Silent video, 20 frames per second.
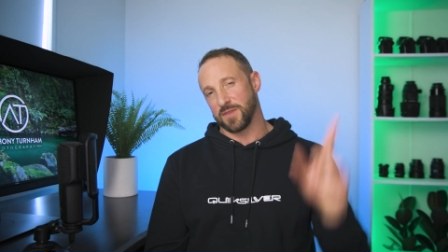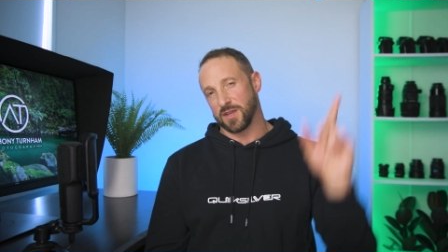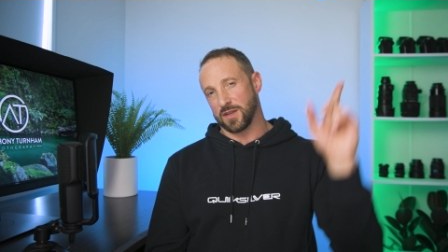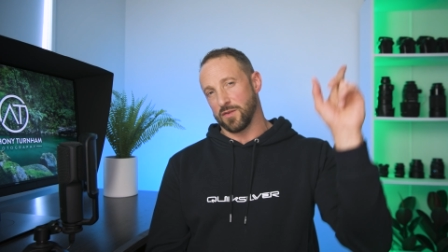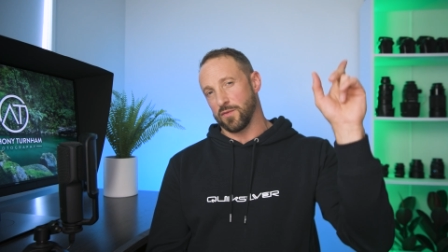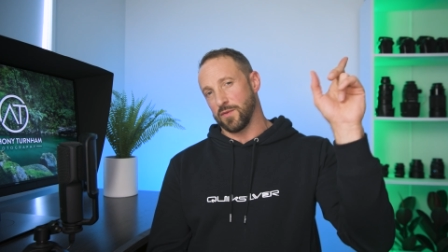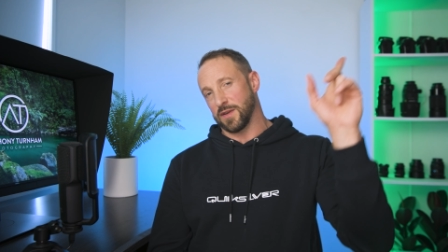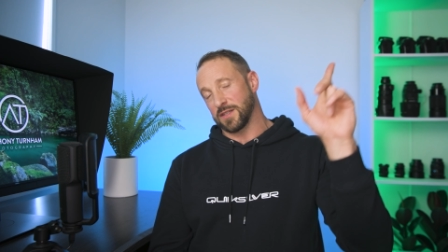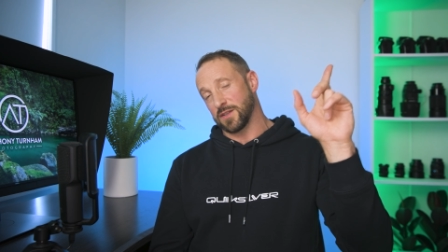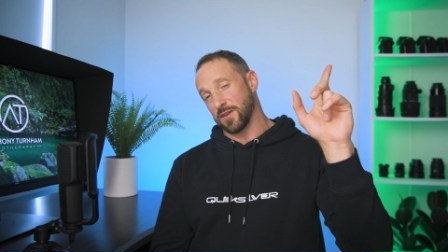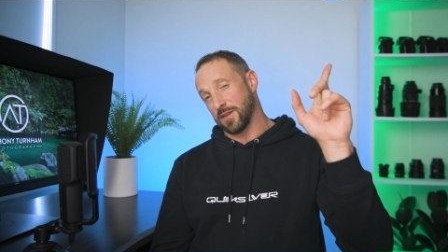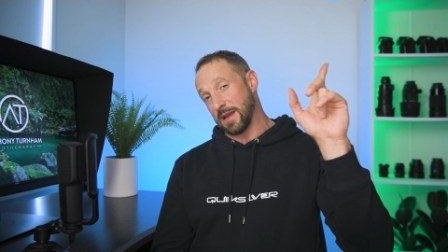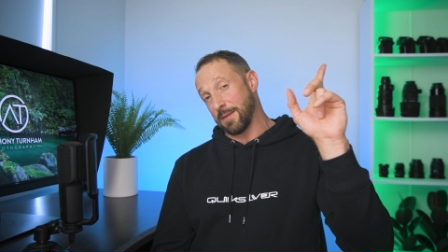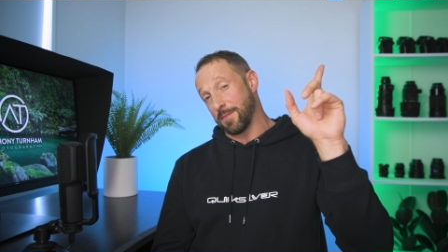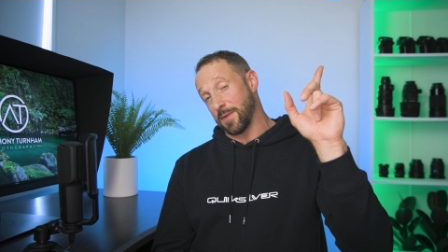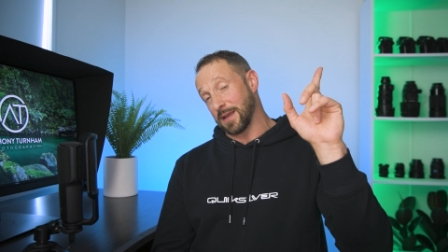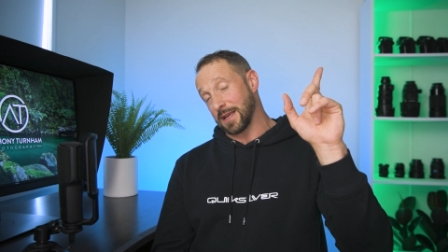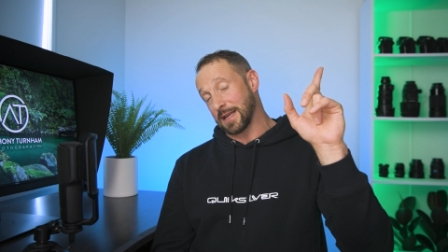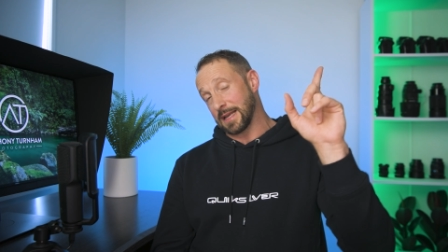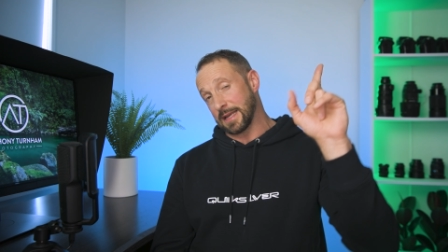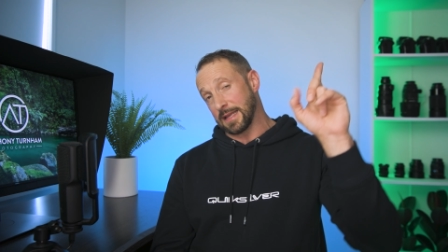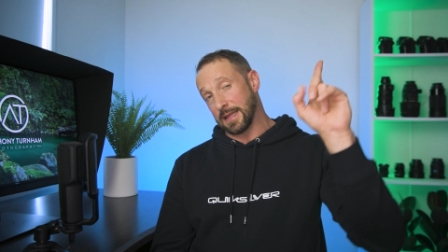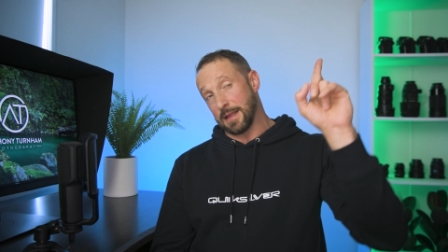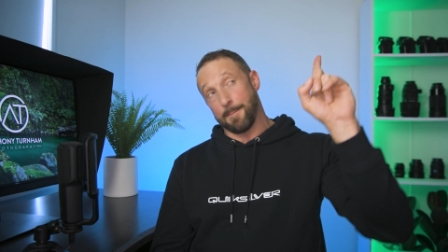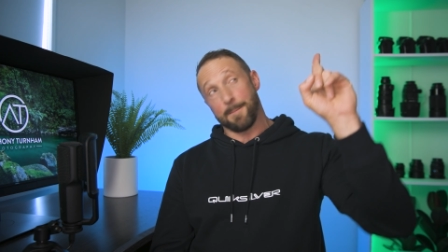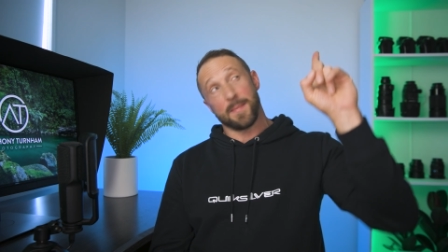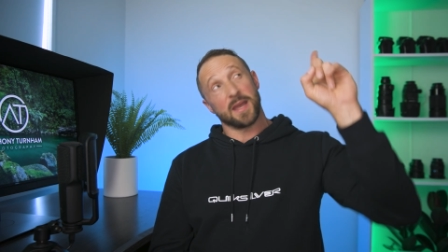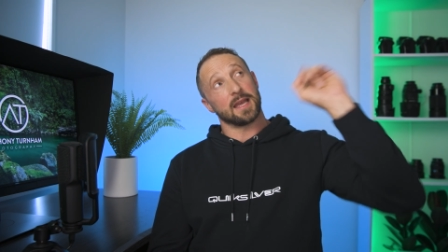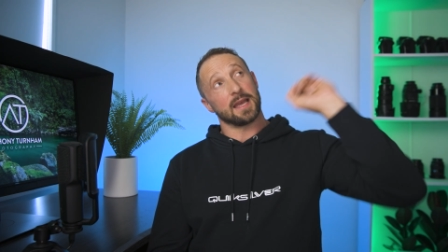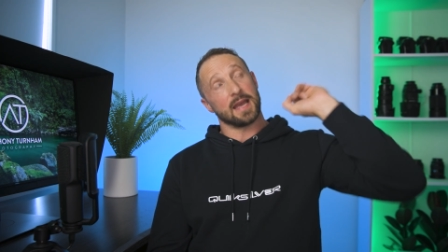you can always do that by clicking the
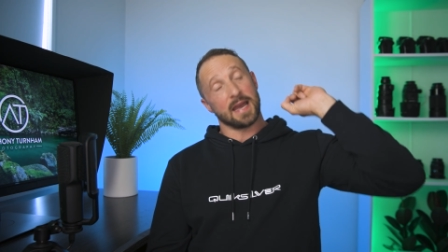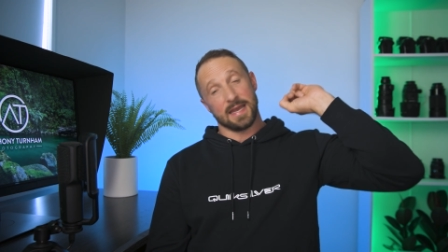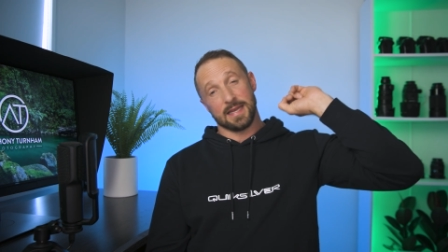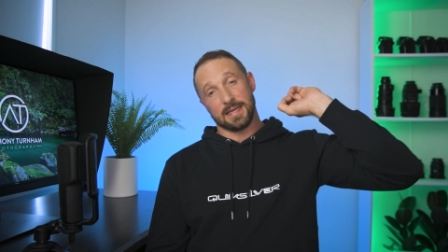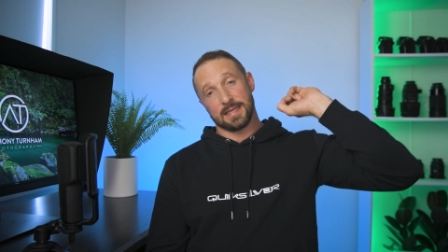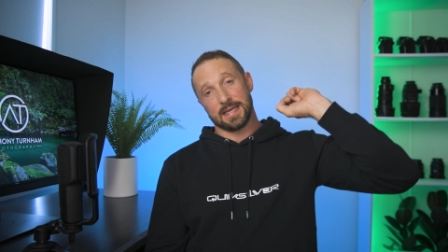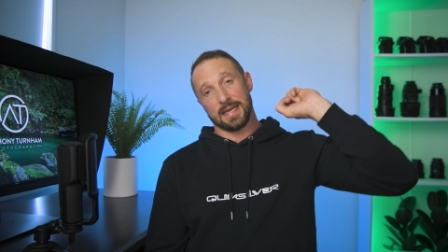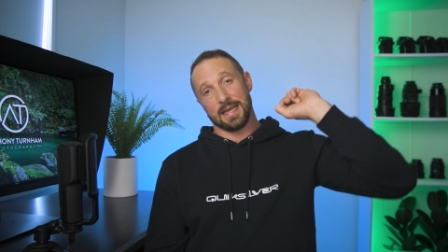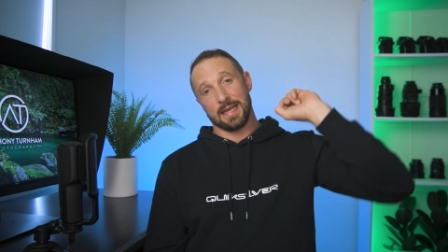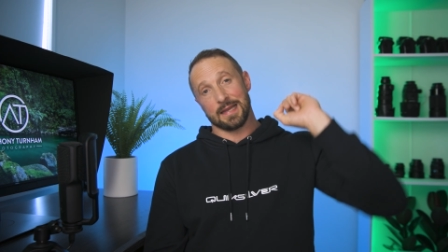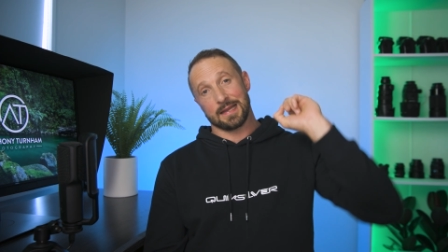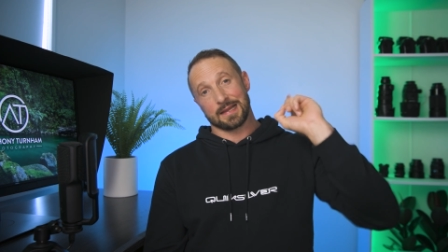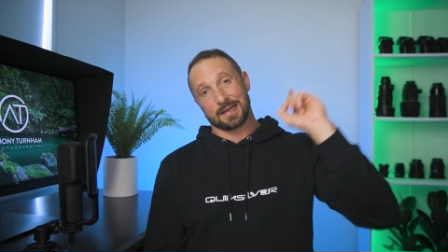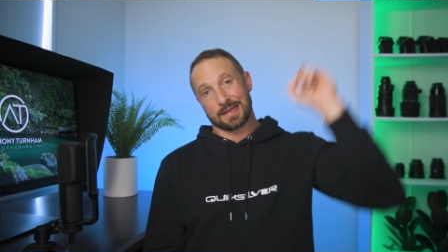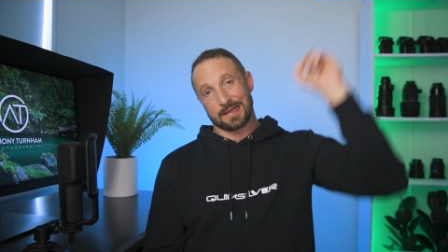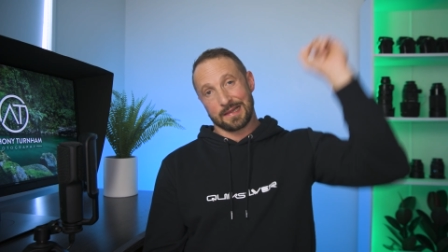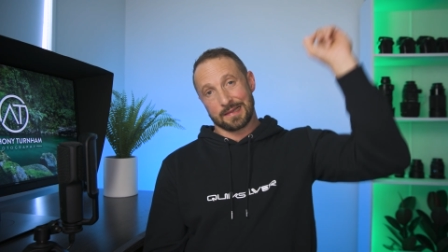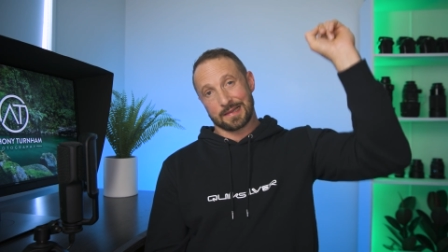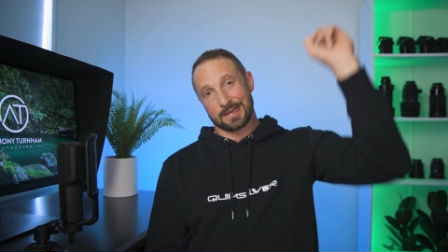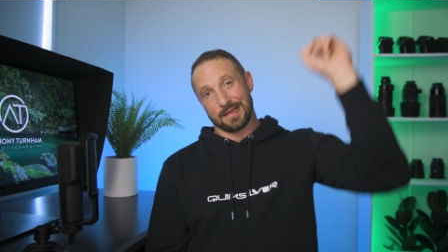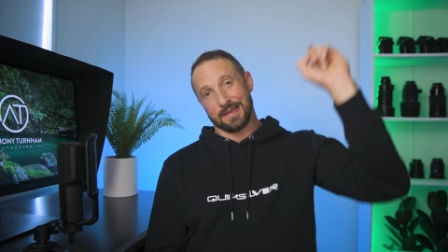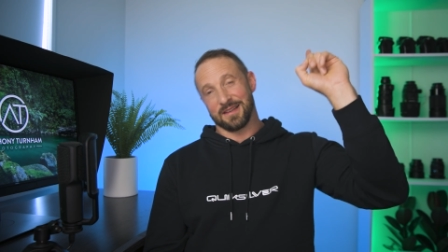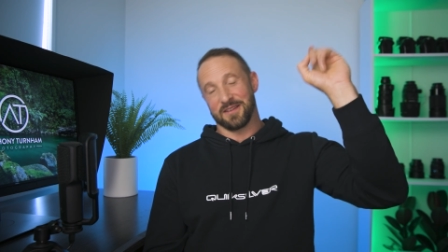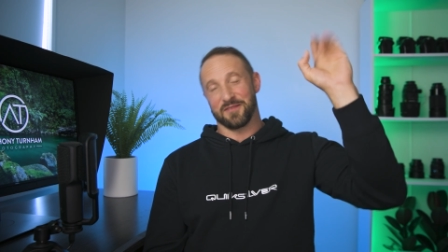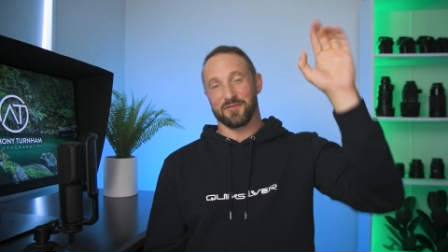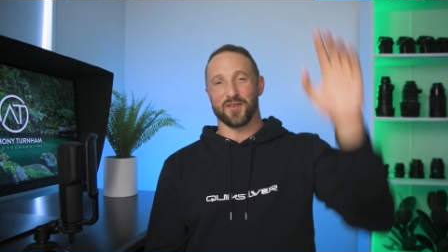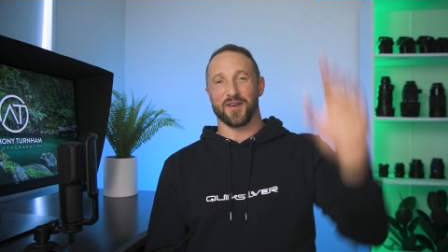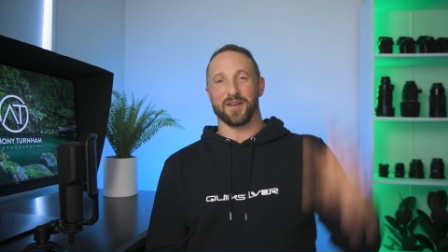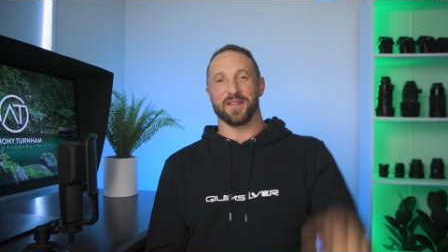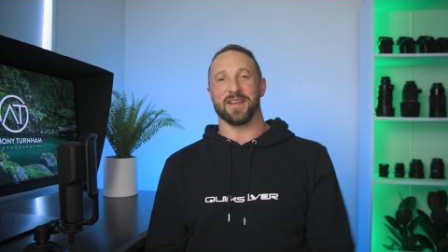big AT
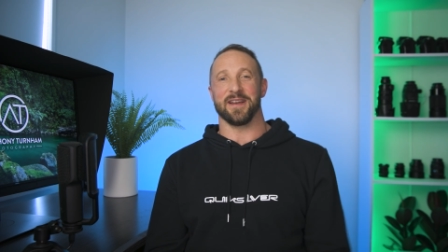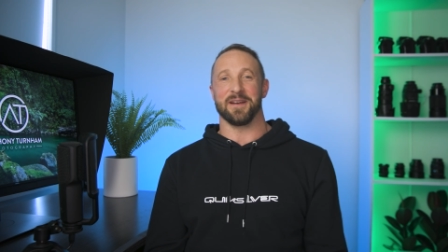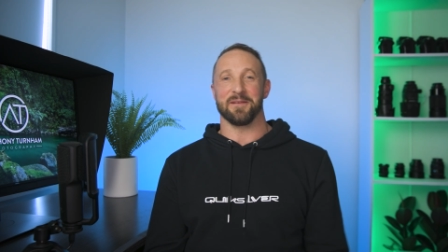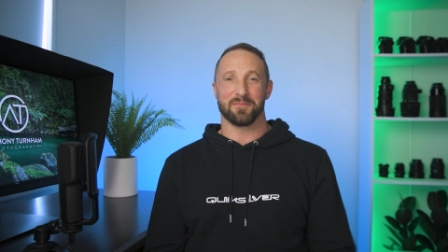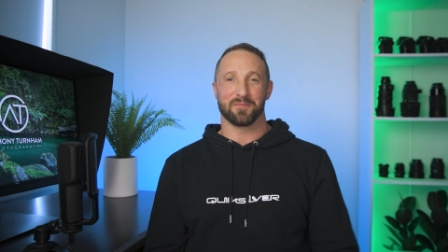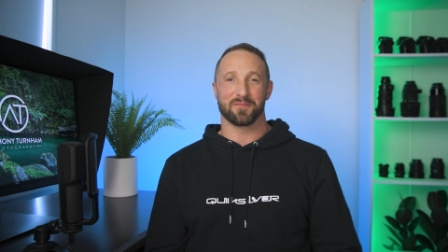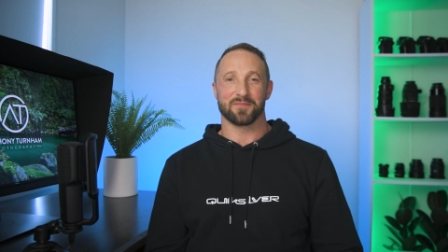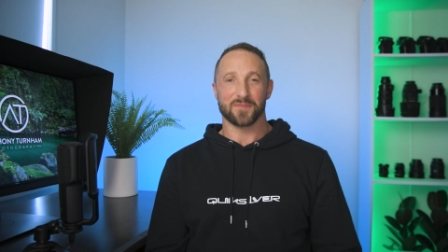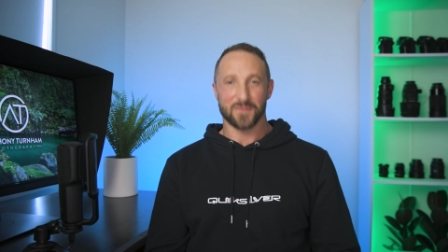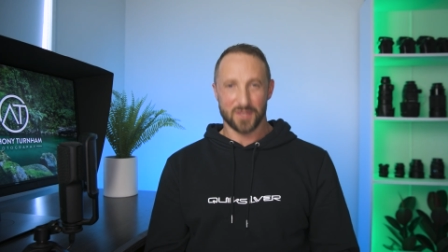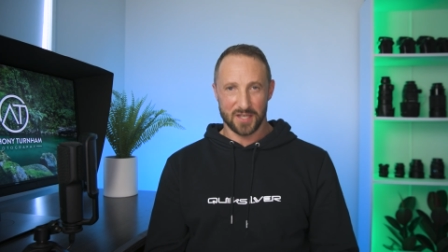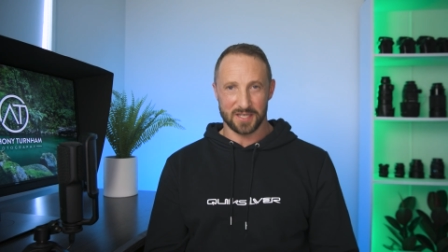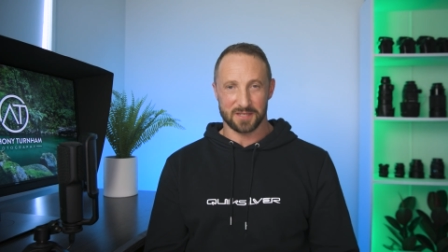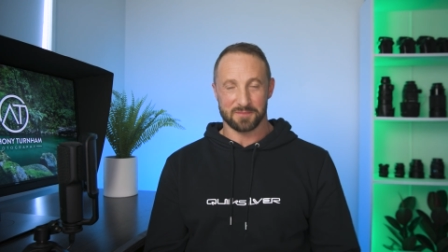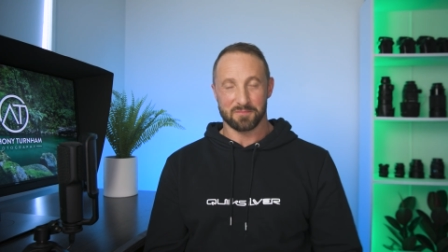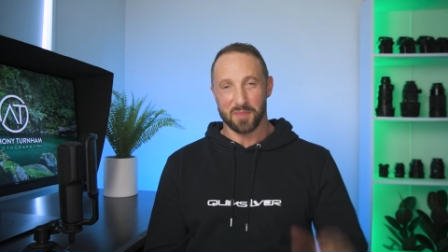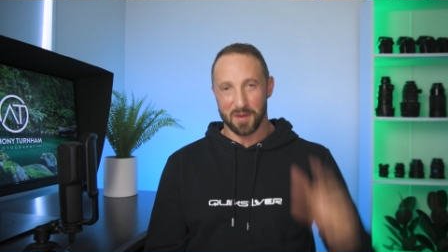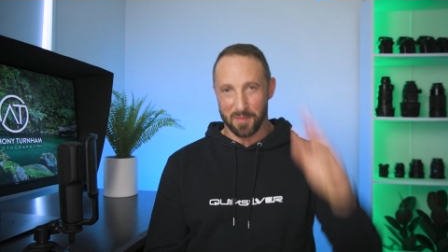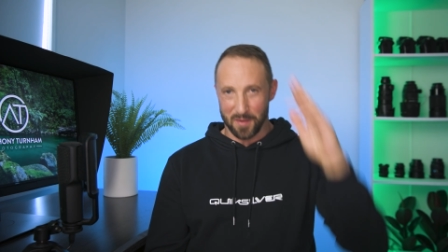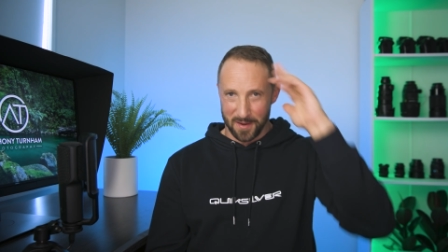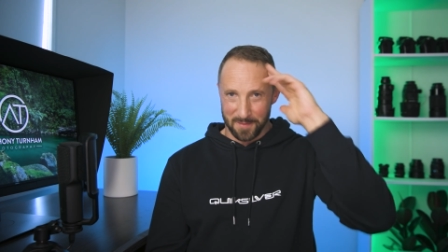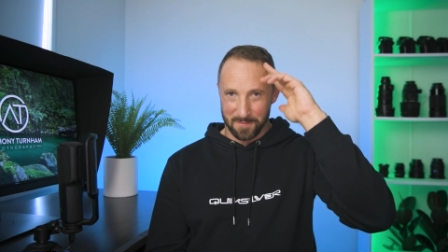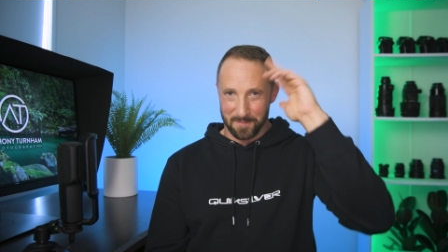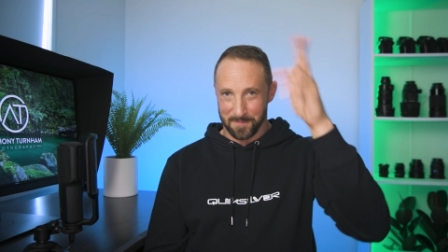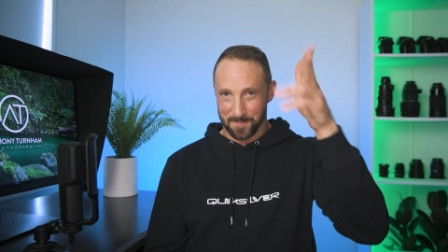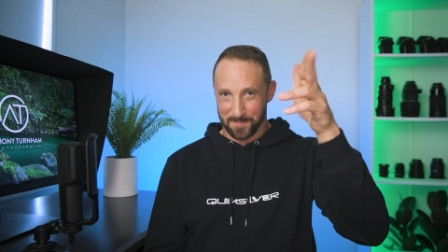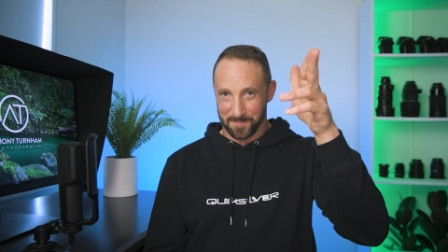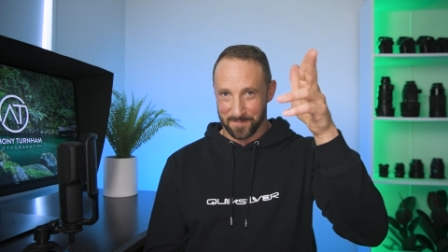right there. Cheers, bye bye.